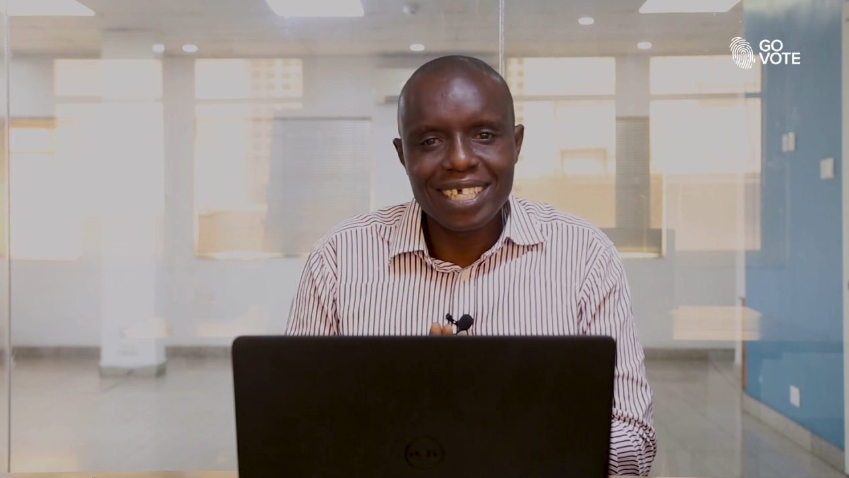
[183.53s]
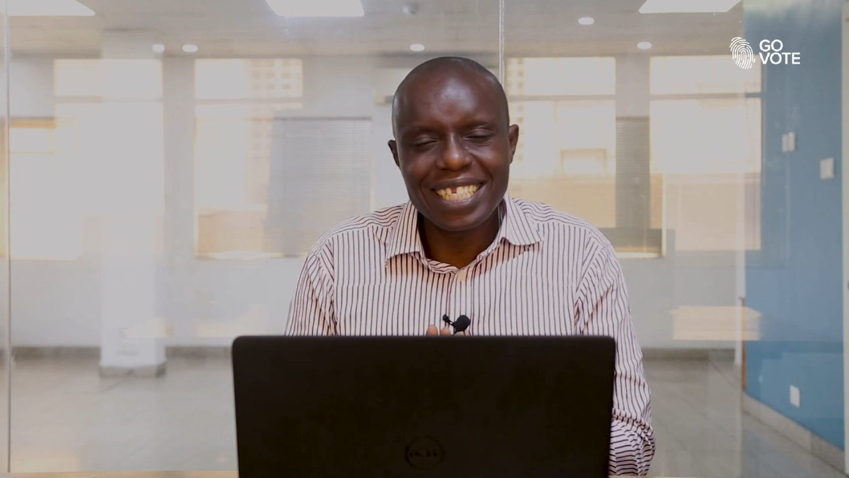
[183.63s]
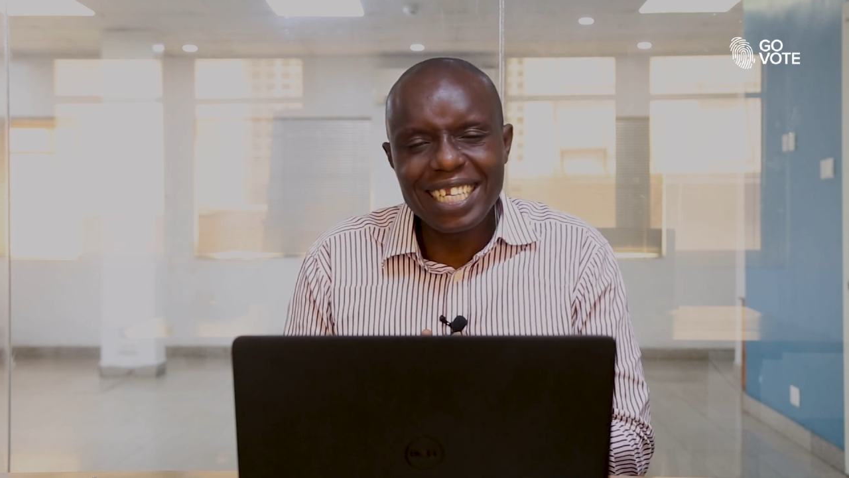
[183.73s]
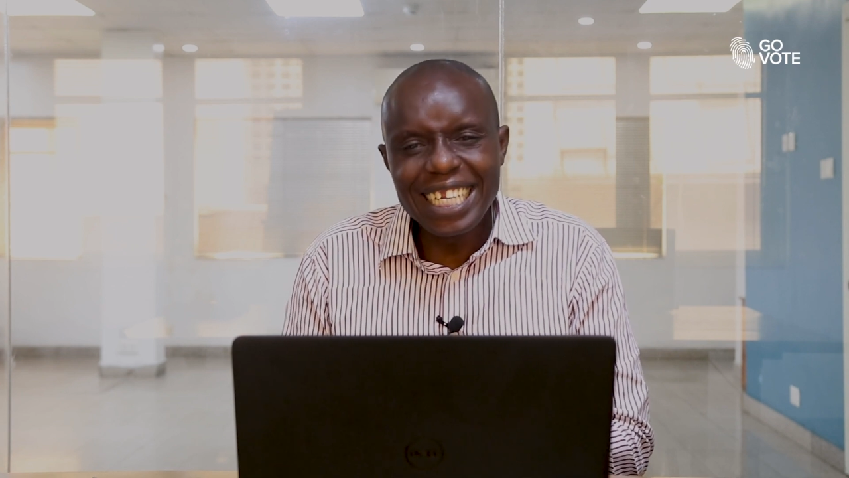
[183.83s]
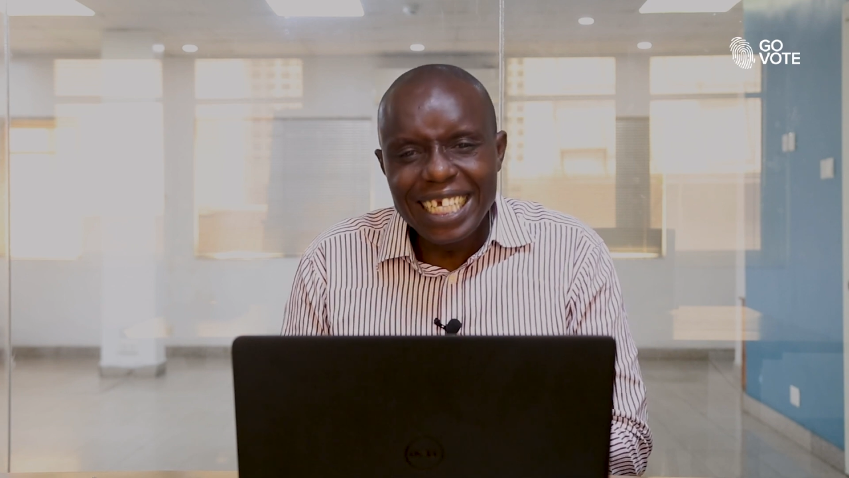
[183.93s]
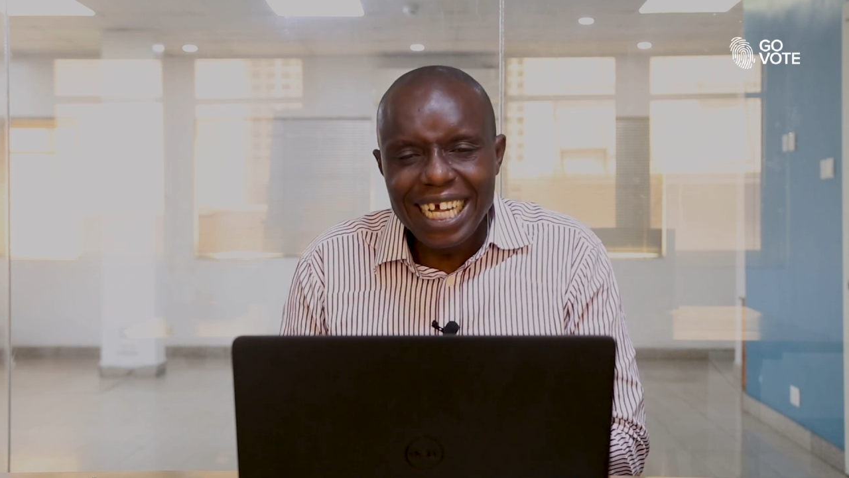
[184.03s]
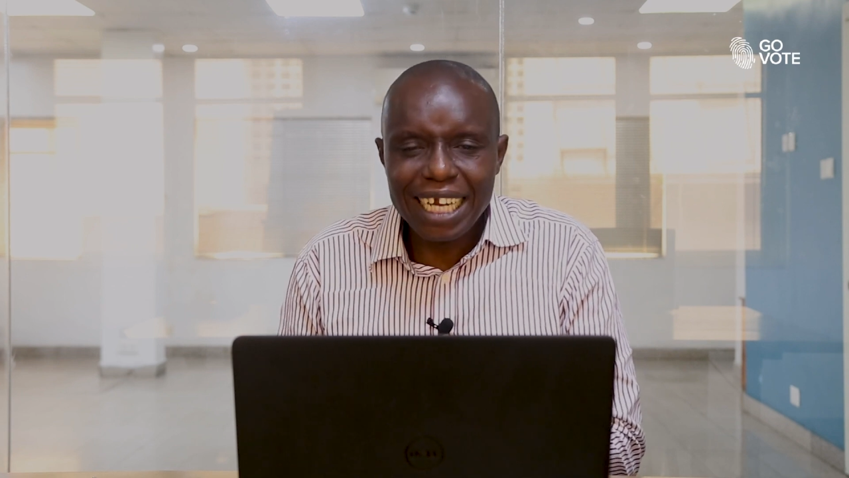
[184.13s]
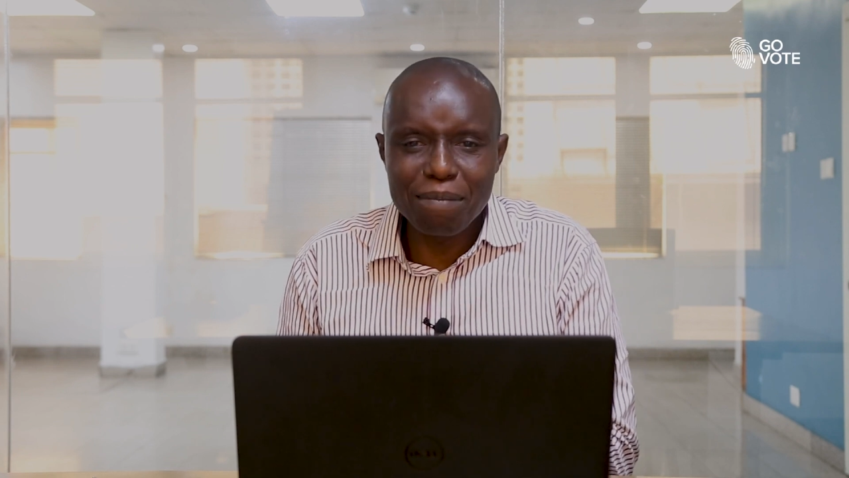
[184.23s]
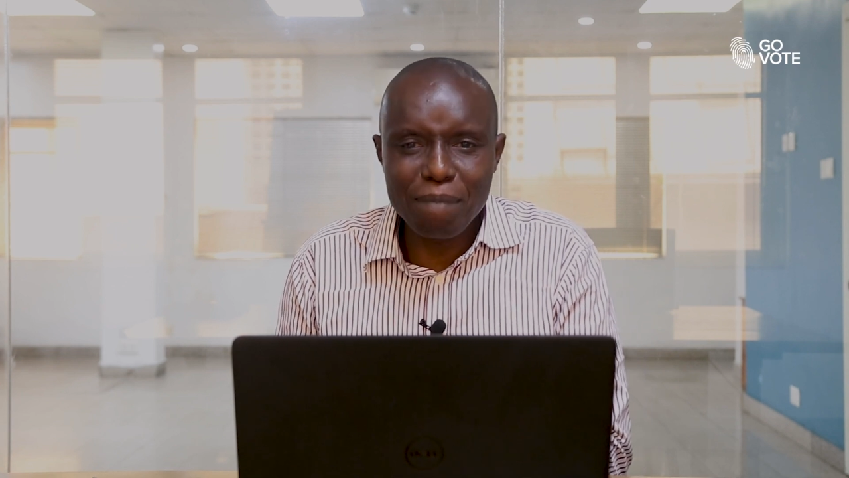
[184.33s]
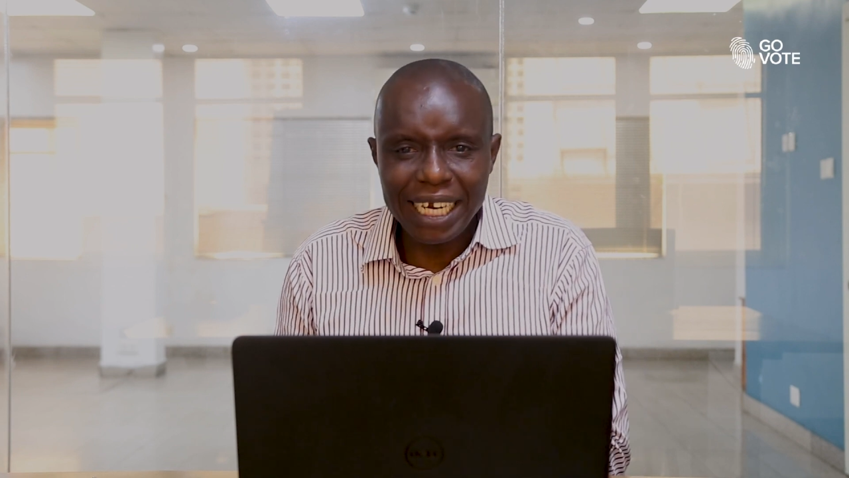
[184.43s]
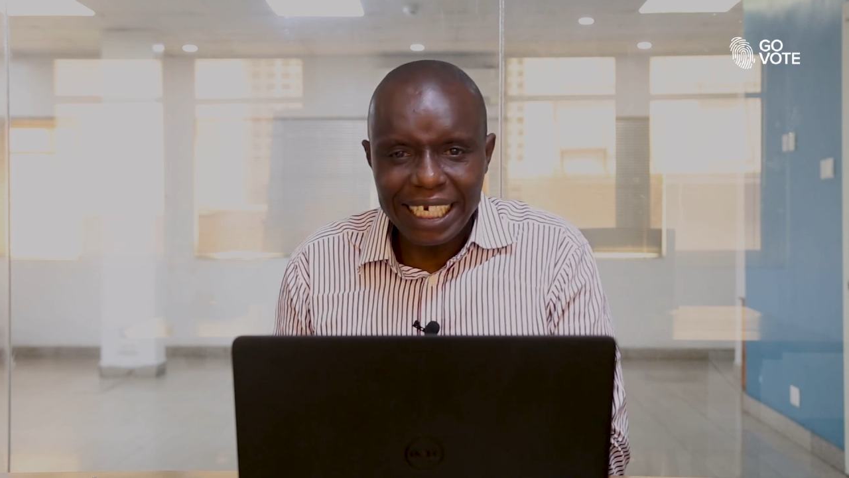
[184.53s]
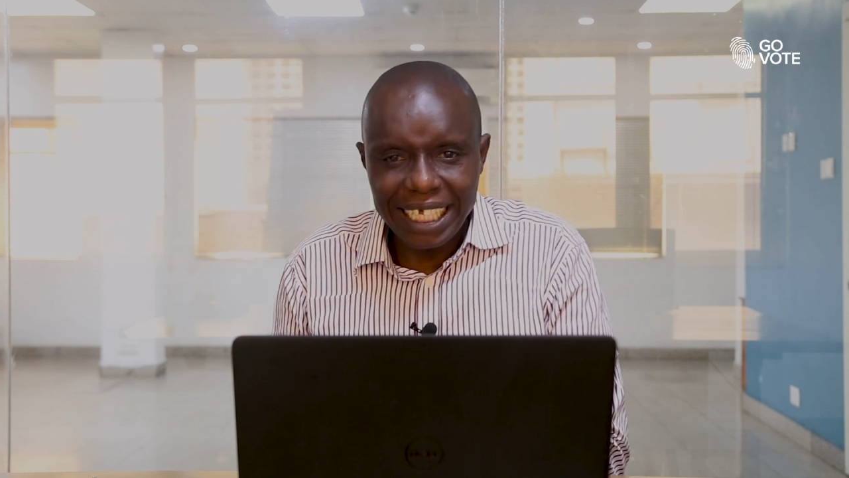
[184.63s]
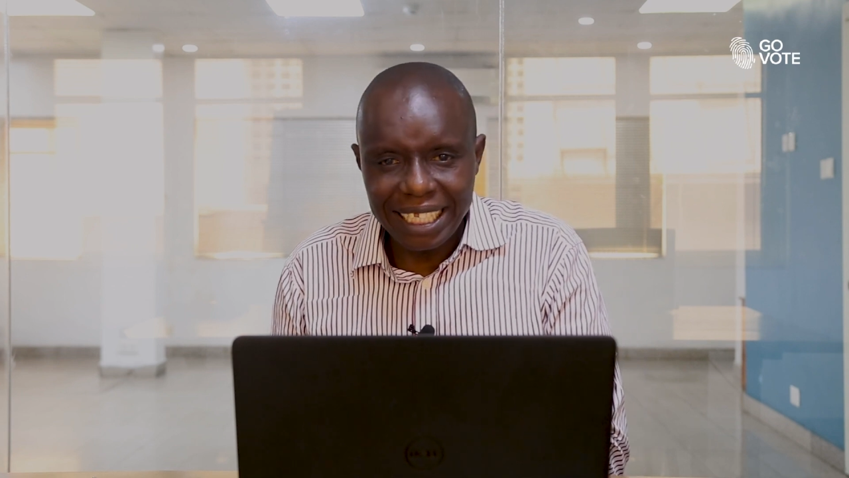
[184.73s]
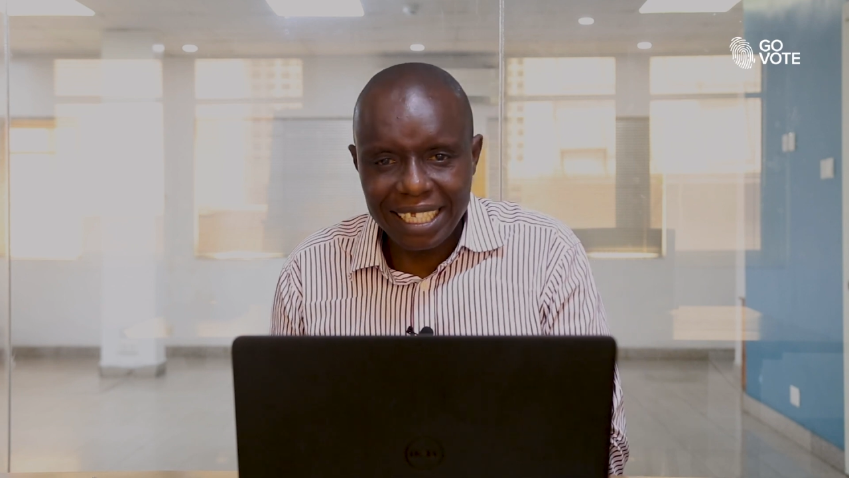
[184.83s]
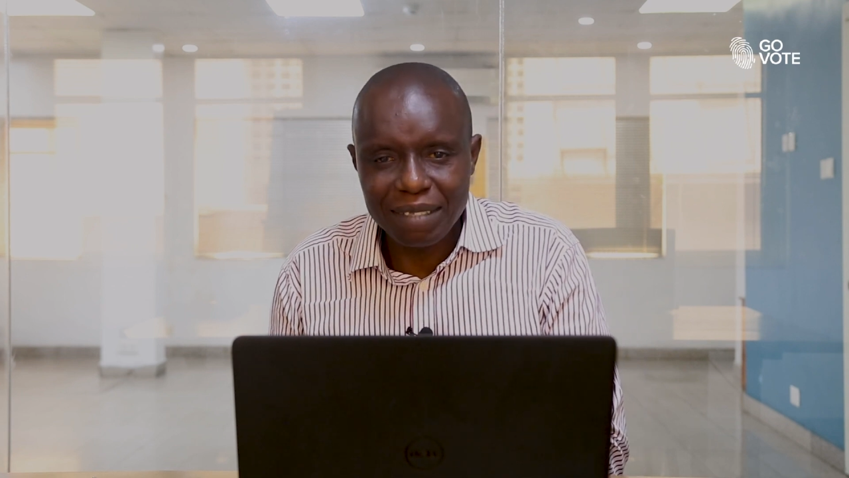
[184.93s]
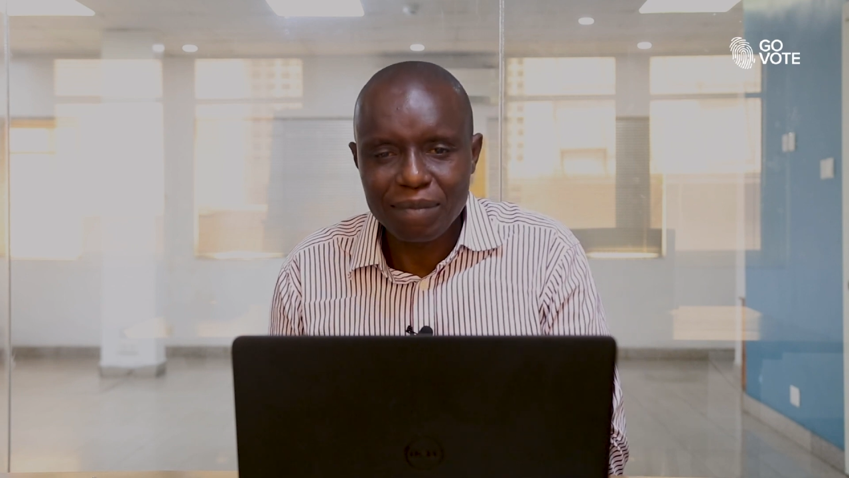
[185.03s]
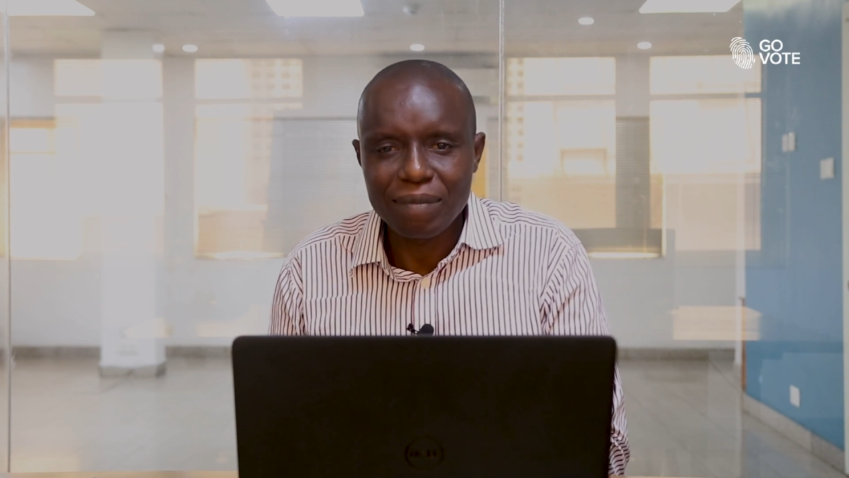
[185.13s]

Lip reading: the legal mandate,